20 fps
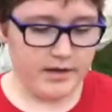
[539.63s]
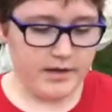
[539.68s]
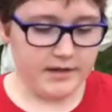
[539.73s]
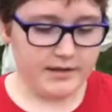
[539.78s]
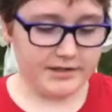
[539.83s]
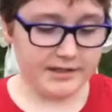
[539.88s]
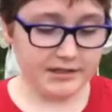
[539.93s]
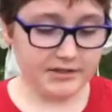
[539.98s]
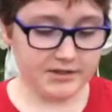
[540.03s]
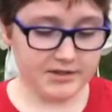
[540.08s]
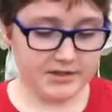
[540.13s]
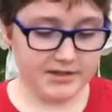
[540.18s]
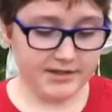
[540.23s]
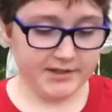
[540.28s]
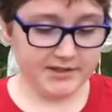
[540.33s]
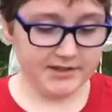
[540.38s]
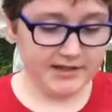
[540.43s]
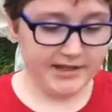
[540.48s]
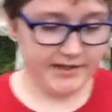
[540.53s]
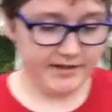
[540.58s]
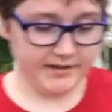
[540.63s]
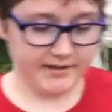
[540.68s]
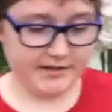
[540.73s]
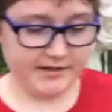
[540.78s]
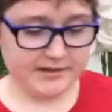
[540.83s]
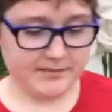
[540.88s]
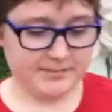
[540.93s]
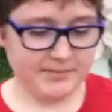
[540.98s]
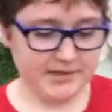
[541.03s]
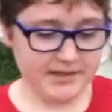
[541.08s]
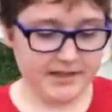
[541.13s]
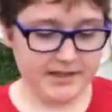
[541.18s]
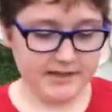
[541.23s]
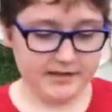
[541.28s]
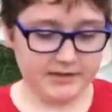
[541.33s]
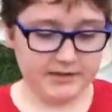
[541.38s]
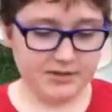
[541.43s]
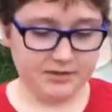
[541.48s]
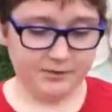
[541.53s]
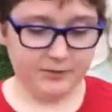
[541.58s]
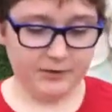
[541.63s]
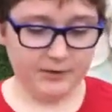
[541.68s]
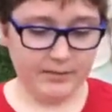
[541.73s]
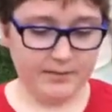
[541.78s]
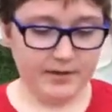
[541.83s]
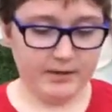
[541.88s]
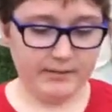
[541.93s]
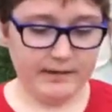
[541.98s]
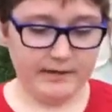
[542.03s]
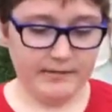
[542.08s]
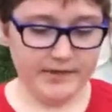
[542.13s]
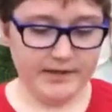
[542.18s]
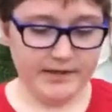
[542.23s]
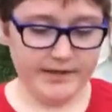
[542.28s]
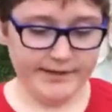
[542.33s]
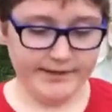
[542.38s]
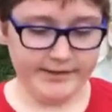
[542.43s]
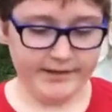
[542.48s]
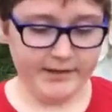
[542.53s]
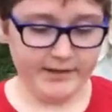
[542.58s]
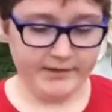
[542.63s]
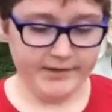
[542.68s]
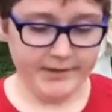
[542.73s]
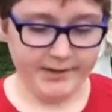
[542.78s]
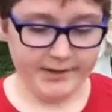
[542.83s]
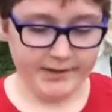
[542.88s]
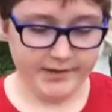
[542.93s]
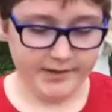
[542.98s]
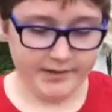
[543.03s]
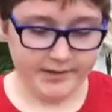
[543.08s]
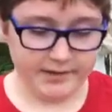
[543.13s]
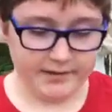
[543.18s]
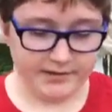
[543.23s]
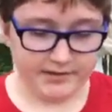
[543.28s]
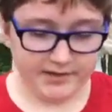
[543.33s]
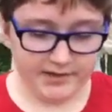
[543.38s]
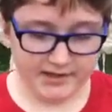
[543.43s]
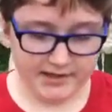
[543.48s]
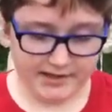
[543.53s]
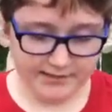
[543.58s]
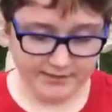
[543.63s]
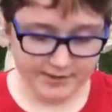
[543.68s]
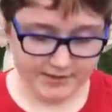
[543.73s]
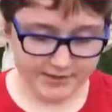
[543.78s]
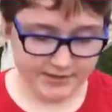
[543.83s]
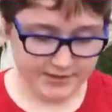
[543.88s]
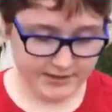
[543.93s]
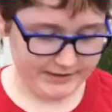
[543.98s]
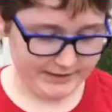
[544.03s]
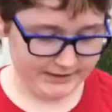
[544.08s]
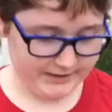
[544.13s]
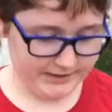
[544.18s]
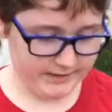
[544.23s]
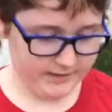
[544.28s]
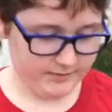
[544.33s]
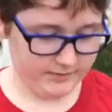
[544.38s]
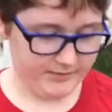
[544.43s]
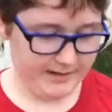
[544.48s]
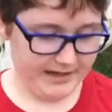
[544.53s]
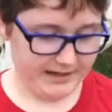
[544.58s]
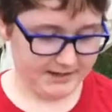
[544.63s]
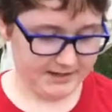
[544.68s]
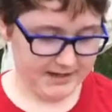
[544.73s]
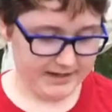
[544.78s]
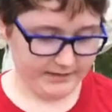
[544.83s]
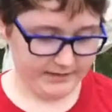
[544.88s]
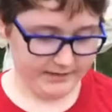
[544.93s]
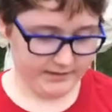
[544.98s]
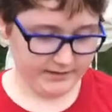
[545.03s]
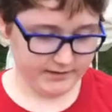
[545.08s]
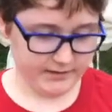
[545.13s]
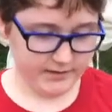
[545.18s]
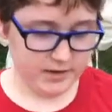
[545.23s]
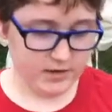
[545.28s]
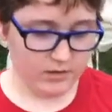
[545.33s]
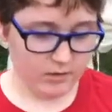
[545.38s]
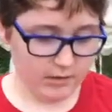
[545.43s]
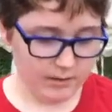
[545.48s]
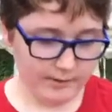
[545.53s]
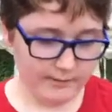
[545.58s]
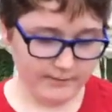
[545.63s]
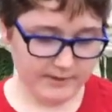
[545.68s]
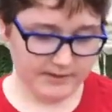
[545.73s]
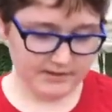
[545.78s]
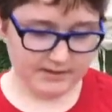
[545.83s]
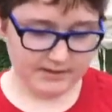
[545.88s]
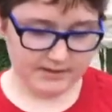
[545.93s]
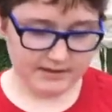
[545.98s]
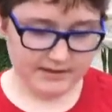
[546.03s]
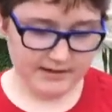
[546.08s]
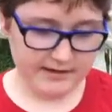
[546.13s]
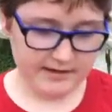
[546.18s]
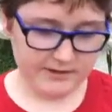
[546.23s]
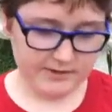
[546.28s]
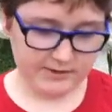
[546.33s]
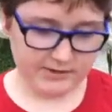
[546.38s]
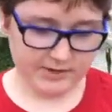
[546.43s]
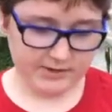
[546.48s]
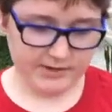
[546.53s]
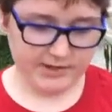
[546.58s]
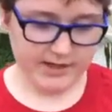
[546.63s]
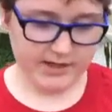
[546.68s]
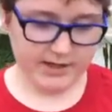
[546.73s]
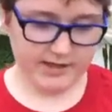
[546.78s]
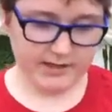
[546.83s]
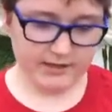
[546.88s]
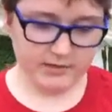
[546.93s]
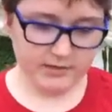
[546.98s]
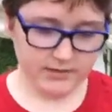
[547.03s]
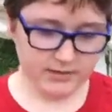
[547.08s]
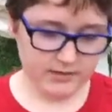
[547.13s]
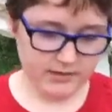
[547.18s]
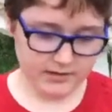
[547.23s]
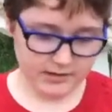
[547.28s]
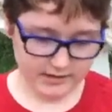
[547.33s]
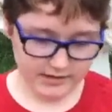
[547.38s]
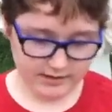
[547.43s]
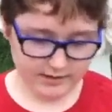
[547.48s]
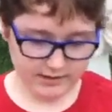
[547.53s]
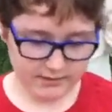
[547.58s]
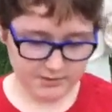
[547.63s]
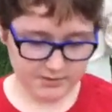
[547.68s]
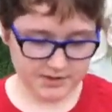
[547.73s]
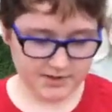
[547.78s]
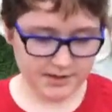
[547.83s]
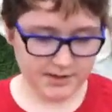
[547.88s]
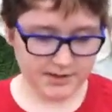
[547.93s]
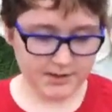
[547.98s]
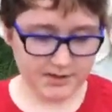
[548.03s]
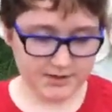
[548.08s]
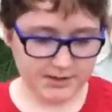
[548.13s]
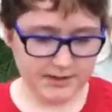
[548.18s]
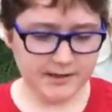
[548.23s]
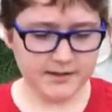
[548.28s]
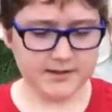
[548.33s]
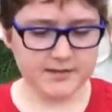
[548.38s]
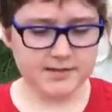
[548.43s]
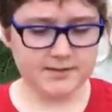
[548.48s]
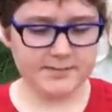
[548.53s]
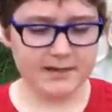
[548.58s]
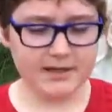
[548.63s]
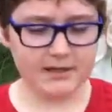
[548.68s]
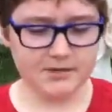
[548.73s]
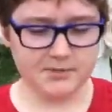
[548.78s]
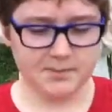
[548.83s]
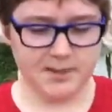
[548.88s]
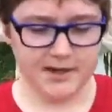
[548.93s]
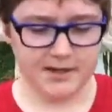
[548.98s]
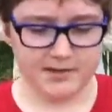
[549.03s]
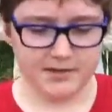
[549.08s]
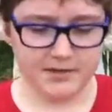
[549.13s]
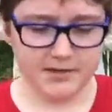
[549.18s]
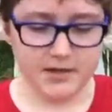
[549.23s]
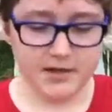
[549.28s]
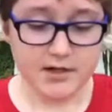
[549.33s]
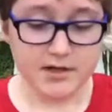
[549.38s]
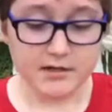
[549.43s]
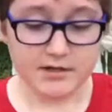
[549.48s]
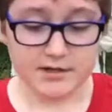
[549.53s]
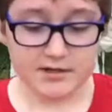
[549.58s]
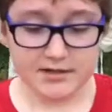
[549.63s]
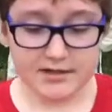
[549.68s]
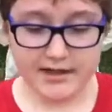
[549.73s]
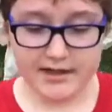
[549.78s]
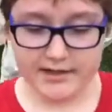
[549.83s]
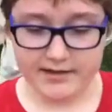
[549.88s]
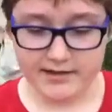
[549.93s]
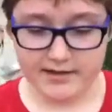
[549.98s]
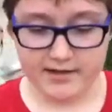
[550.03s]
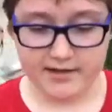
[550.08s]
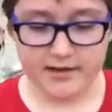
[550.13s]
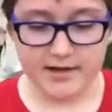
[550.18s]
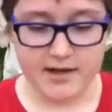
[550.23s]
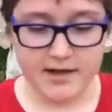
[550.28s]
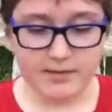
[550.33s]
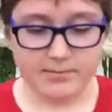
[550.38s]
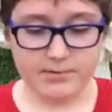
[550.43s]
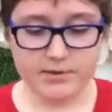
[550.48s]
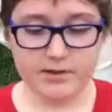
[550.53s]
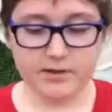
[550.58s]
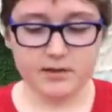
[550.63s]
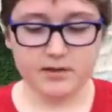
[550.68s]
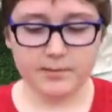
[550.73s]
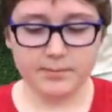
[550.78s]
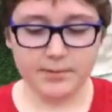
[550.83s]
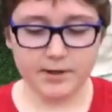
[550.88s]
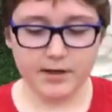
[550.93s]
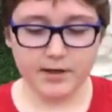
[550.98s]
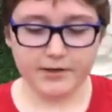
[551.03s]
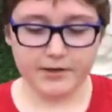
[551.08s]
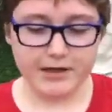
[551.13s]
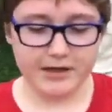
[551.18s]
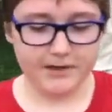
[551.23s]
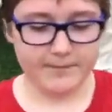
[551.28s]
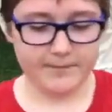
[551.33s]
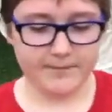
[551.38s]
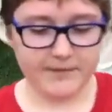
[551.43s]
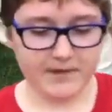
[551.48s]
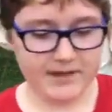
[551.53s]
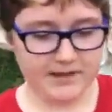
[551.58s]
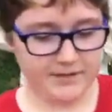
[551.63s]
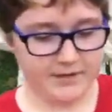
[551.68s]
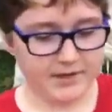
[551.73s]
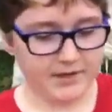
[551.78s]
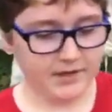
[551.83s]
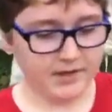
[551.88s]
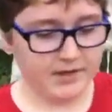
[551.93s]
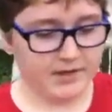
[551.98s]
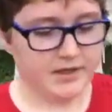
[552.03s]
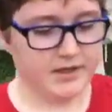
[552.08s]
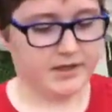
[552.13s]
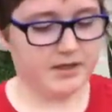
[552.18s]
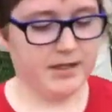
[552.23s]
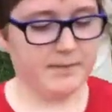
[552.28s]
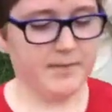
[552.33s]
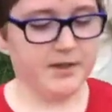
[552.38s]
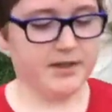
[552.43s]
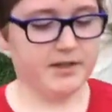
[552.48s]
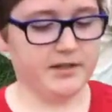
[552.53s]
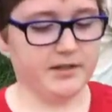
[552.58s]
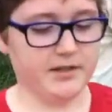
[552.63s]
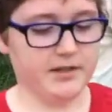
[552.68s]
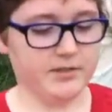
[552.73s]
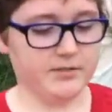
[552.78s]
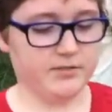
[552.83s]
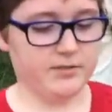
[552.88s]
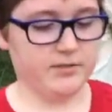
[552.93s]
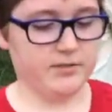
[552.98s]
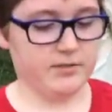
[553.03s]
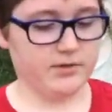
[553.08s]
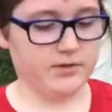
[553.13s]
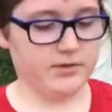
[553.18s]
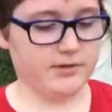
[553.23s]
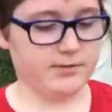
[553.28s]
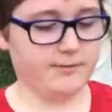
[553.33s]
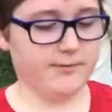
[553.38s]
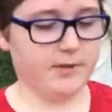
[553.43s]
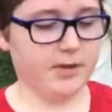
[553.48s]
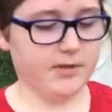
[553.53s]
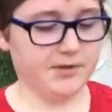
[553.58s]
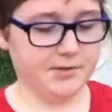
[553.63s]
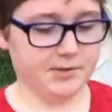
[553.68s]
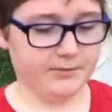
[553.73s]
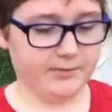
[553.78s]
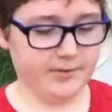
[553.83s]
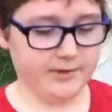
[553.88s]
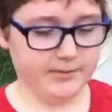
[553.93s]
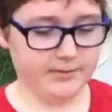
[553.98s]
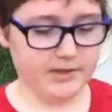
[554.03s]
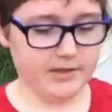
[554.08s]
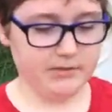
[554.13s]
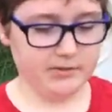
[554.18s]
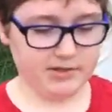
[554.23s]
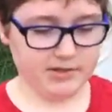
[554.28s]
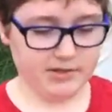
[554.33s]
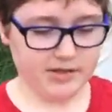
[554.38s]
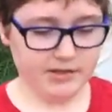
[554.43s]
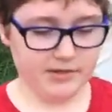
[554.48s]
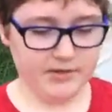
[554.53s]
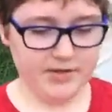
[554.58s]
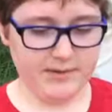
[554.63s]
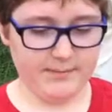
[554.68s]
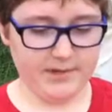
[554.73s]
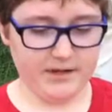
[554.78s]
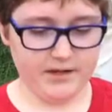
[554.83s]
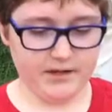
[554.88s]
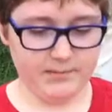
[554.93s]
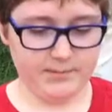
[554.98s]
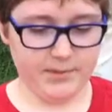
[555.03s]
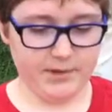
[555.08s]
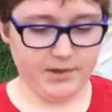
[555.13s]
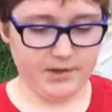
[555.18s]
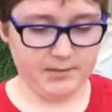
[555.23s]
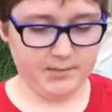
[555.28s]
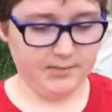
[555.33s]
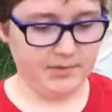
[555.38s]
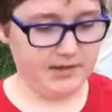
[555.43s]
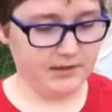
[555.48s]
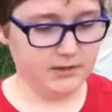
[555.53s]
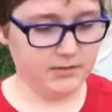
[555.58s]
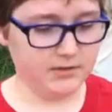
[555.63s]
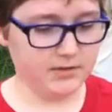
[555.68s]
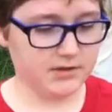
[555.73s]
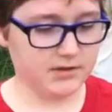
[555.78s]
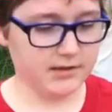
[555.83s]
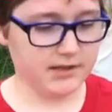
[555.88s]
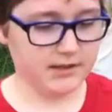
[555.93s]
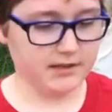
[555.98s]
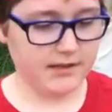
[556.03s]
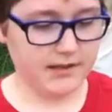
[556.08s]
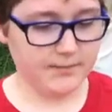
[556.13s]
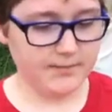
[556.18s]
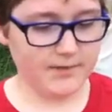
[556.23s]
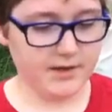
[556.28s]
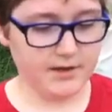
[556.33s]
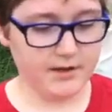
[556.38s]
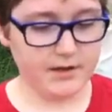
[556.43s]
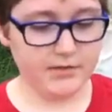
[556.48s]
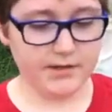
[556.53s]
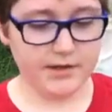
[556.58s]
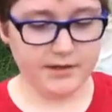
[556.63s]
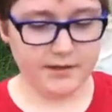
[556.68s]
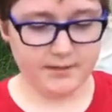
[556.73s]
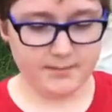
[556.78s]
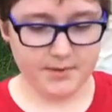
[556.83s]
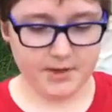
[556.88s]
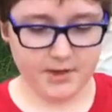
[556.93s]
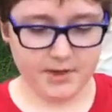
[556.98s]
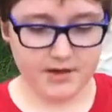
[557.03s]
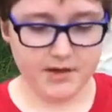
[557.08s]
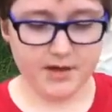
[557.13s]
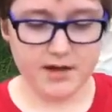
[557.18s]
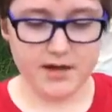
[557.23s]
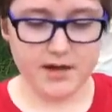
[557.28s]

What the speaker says: Secret societies began to form around the idea that the Irish to go back to Ireland. One of these societies was created in New York. It was called the Star-Spangled Banner Society. A political party that had the same ideas was also formed. It was called the American Party, but it was nicknamed the Know Nothing Party.